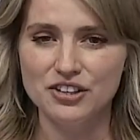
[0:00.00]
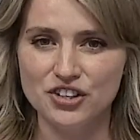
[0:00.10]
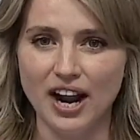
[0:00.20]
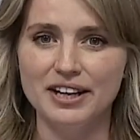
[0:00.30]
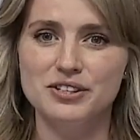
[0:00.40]

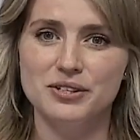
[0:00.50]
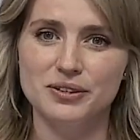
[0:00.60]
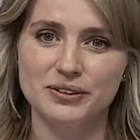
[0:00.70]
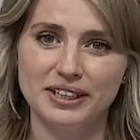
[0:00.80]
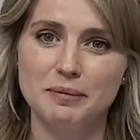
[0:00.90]
try
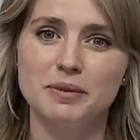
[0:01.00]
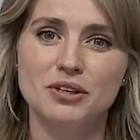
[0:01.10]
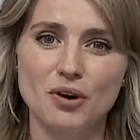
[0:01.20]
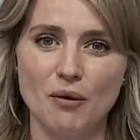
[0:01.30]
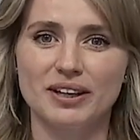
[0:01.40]
to keep the
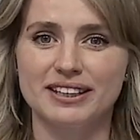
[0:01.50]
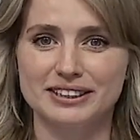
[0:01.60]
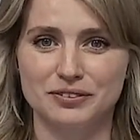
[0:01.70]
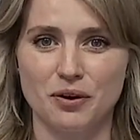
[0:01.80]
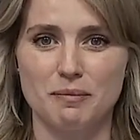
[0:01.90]
growing
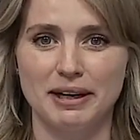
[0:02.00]
list for